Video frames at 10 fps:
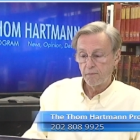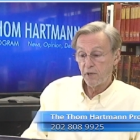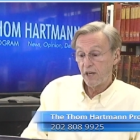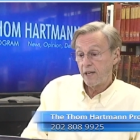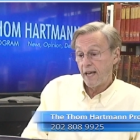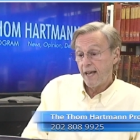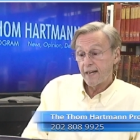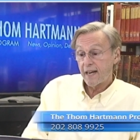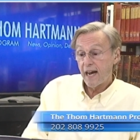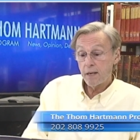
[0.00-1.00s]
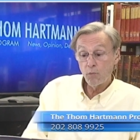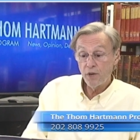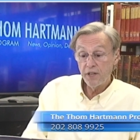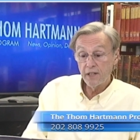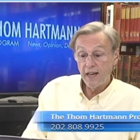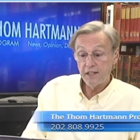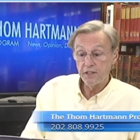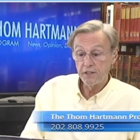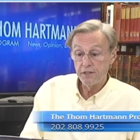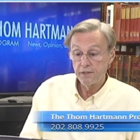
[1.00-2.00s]
But hey, it got him
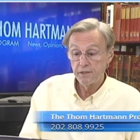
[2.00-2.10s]
reelected.